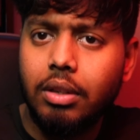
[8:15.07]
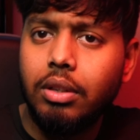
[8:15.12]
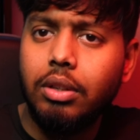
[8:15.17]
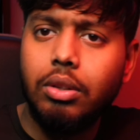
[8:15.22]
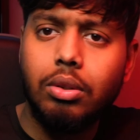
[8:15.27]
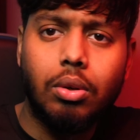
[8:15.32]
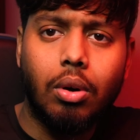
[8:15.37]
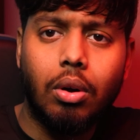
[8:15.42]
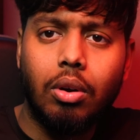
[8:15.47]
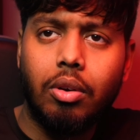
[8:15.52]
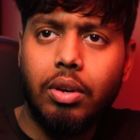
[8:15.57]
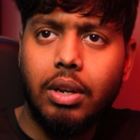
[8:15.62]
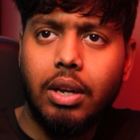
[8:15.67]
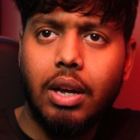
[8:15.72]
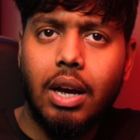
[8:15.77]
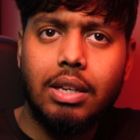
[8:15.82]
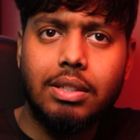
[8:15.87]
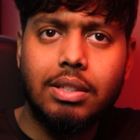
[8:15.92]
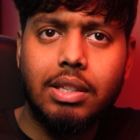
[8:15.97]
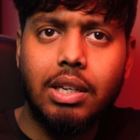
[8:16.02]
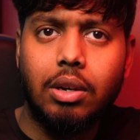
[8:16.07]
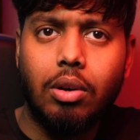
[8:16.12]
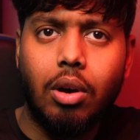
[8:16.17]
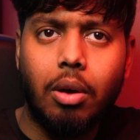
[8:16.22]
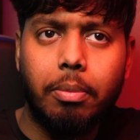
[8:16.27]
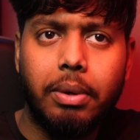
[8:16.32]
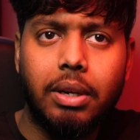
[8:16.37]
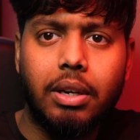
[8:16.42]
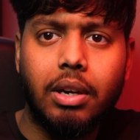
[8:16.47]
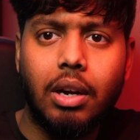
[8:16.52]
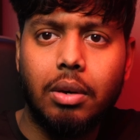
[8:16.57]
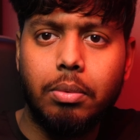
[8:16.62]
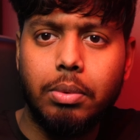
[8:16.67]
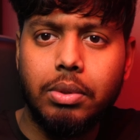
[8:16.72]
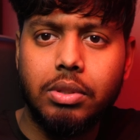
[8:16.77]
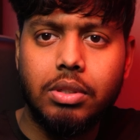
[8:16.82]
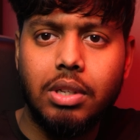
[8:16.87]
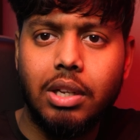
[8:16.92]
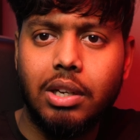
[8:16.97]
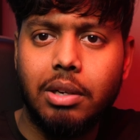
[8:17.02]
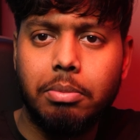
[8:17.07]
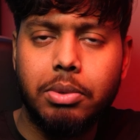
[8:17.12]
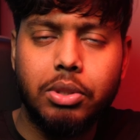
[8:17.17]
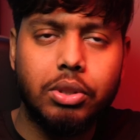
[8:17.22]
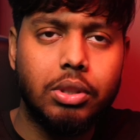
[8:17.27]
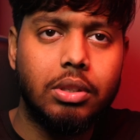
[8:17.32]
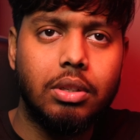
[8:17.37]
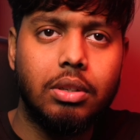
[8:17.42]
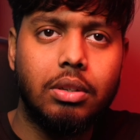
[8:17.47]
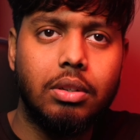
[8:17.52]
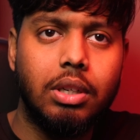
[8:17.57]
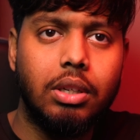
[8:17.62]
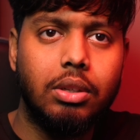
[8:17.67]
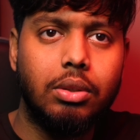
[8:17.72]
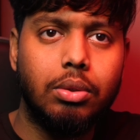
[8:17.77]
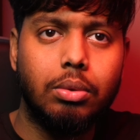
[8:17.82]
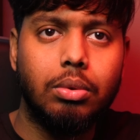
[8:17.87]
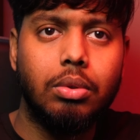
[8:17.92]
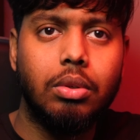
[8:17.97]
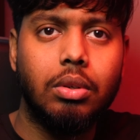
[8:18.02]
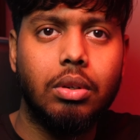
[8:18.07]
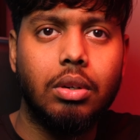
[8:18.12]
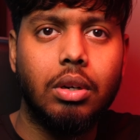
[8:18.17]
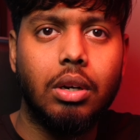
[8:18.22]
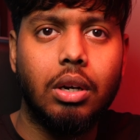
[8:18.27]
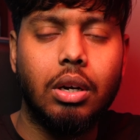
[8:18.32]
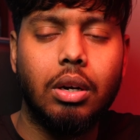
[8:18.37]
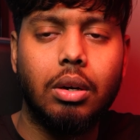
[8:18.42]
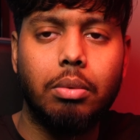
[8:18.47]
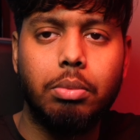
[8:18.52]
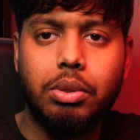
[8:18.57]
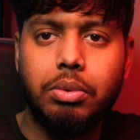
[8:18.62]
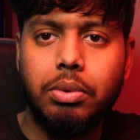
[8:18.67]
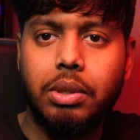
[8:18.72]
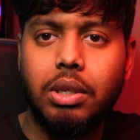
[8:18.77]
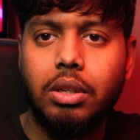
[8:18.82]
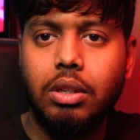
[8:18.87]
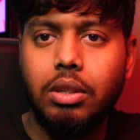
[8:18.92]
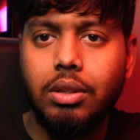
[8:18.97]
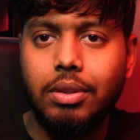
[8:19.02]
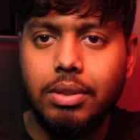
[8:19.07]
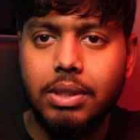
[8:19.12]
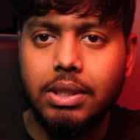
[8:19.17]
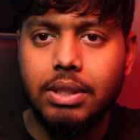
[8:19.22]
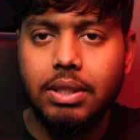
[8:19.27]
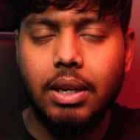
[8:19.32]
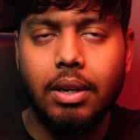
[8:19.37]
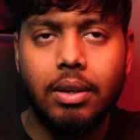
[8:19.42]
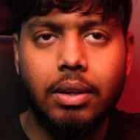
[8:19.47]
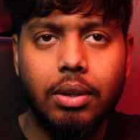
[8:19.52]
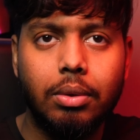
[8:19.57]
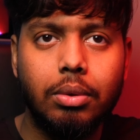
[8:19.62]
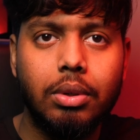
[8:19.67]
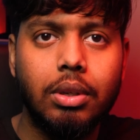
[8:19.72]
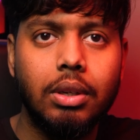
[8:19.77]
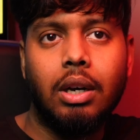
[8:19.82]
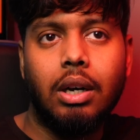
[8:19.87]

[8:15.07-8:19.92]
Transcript: Nuke already has like Copycat, which is like a machine learning tool, which we can use inside Nuke.